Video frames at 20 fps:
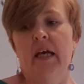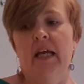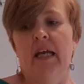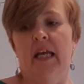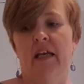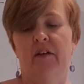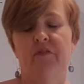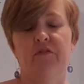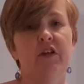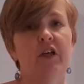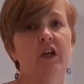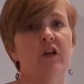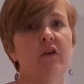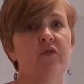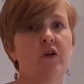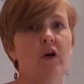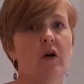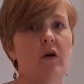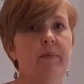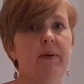If you've
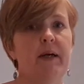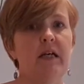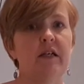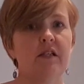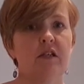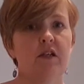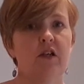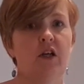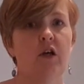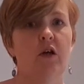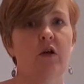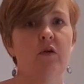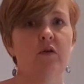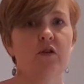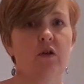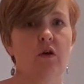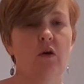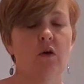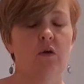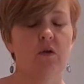got a person who's
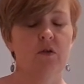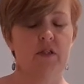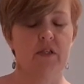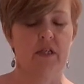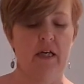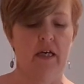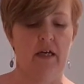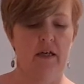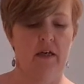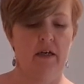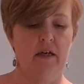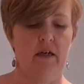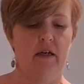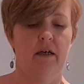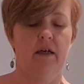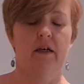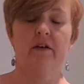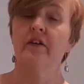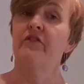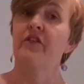got
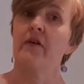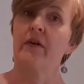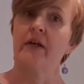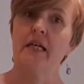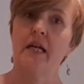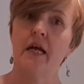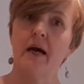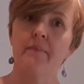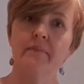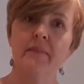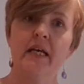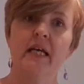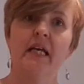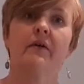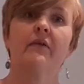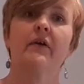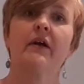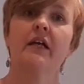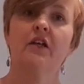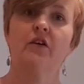a very numb
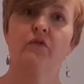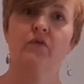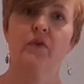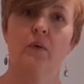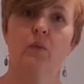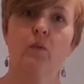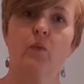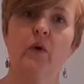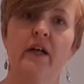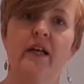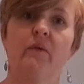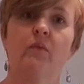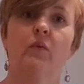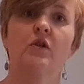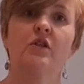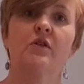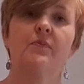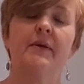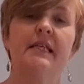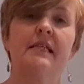area, you really
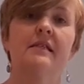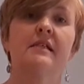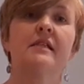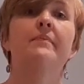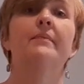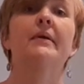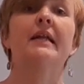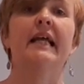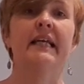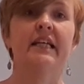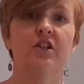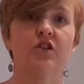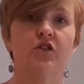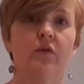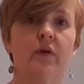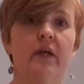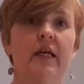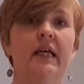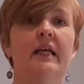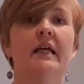want to be
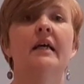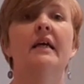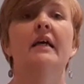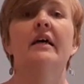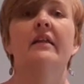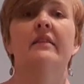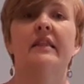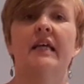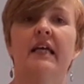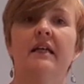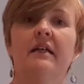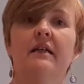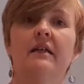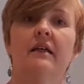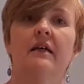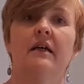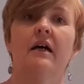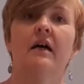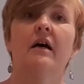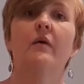stimulatory,
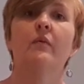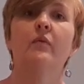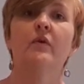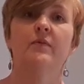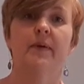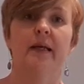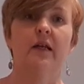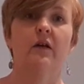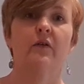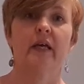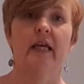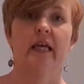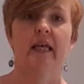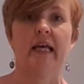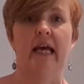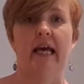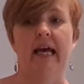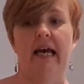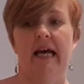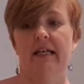then I would be
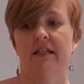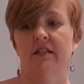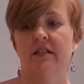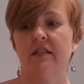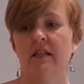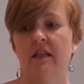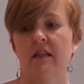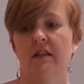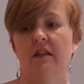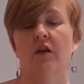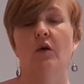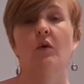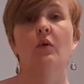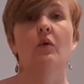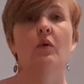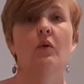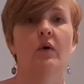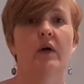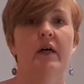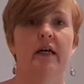looking at
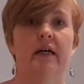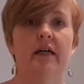your